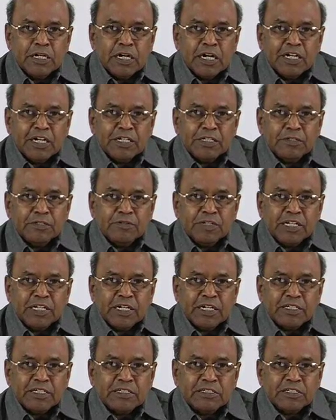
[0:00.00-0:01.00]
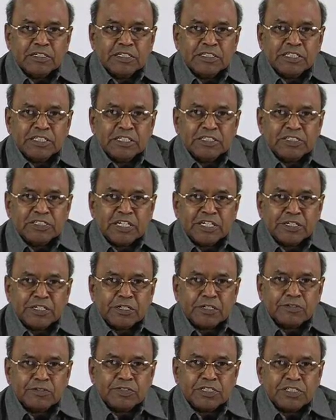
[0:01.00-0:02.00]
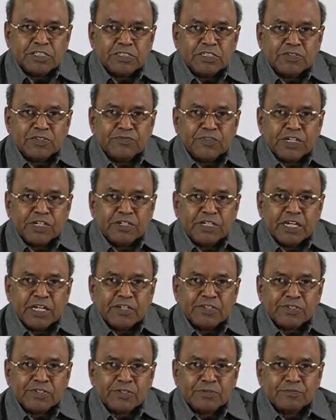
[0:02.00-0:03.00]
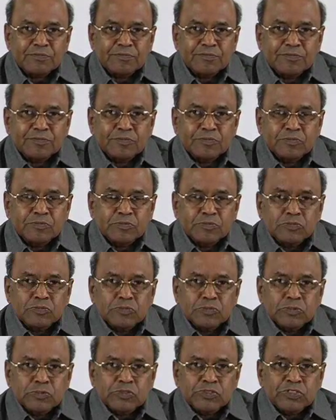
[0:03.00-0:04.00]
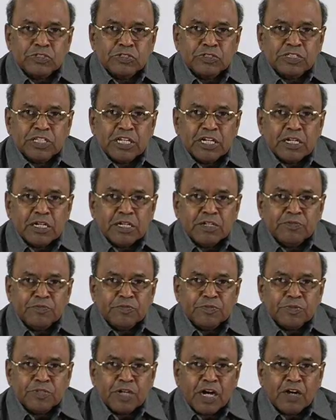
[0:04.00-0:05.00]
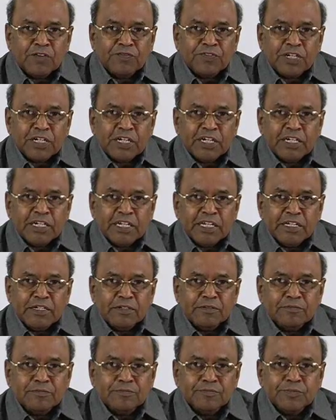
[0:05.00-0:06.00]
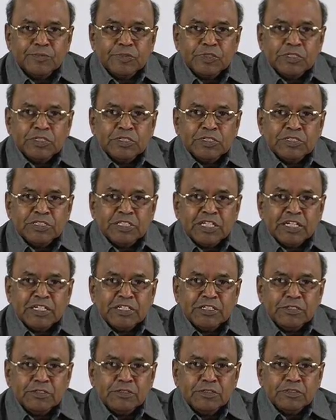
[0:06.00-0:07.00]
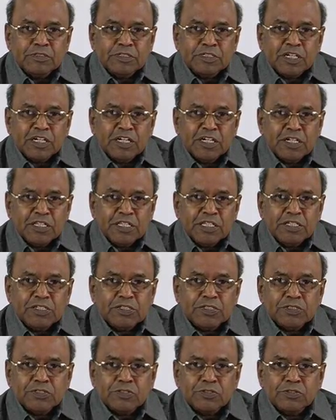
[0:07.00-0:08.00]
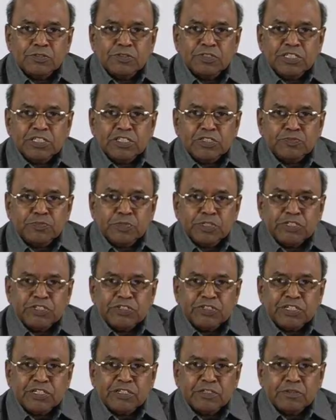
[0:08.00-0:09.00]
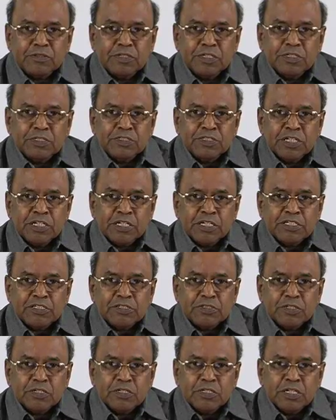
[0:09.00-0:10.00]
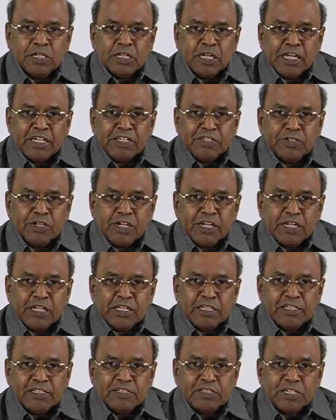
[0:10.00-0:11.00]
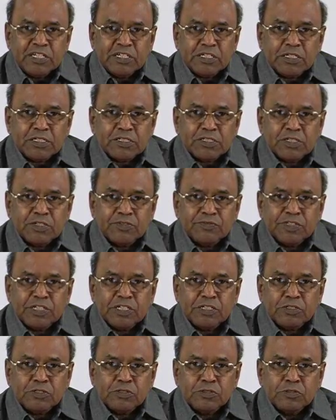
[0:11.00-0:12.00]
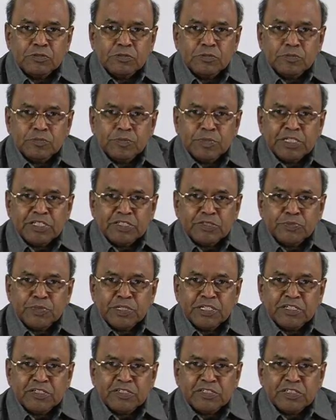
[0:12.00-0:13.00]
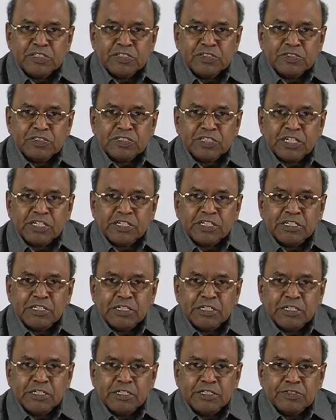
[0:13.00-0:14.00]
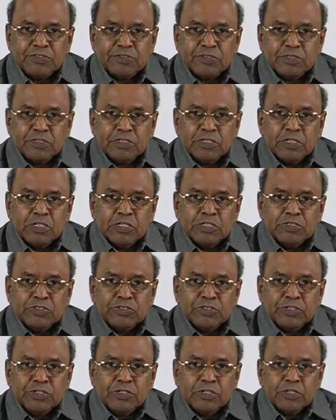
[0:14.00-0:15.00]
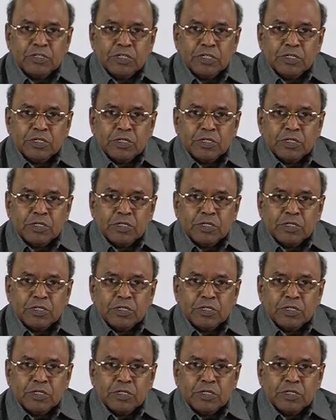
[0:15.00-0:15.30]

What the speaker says: and you will get the center of the C5 dash. So that after getting, then you turn this to this position, that is line joining the centers of the 2 base spheres is 30 degrees. So